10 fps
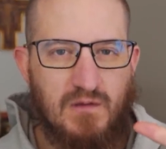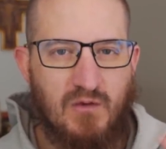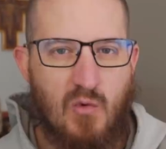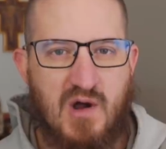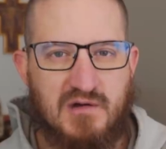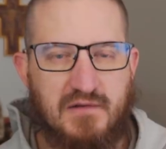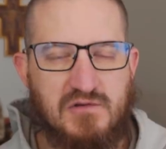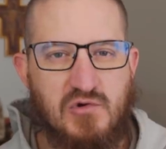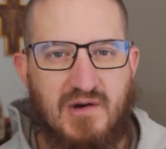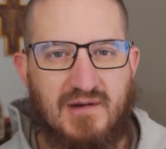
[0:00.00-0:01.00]
the waters of
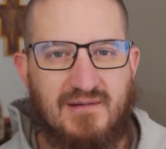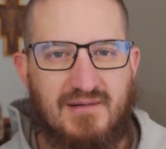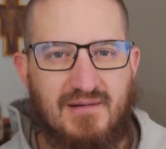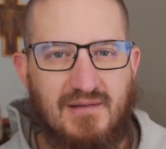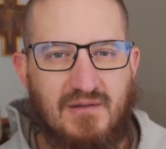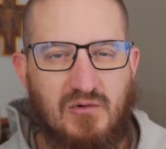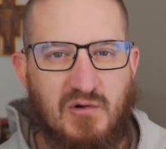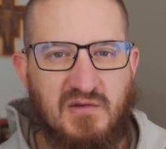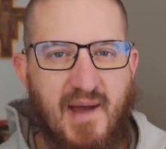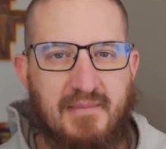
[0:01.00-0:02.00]
the Jordan, the
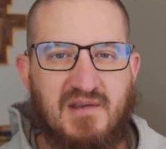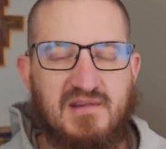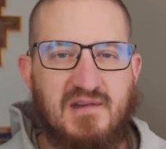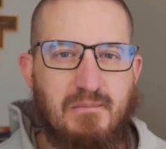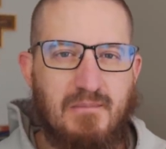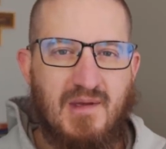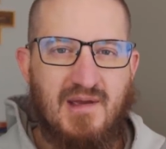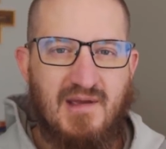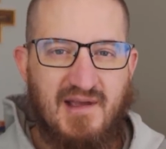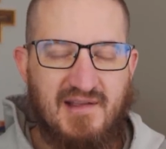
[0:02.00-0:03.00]
Lord's baptism,
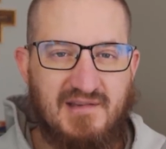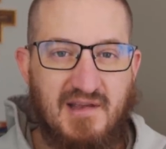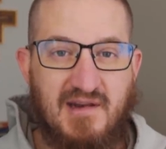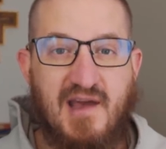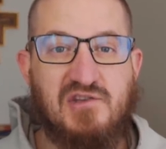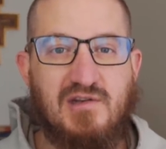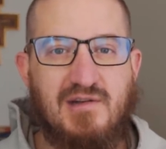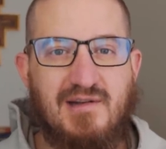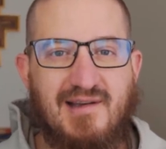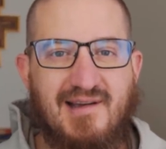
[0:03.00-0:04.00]
its
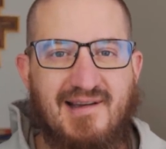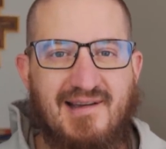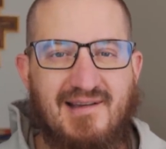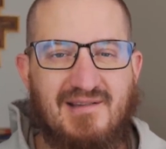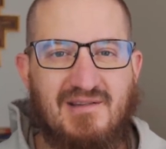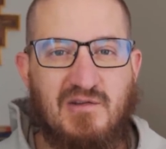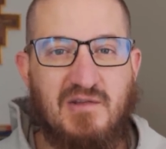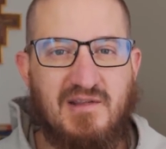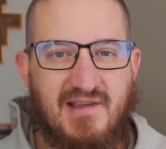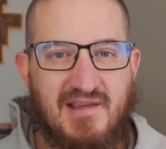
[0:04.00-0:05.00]
connection uh,
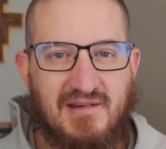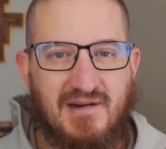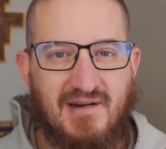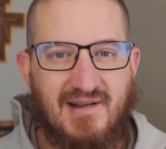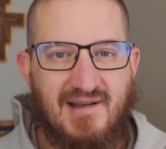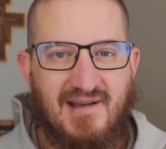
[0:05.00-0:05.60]
to the desert,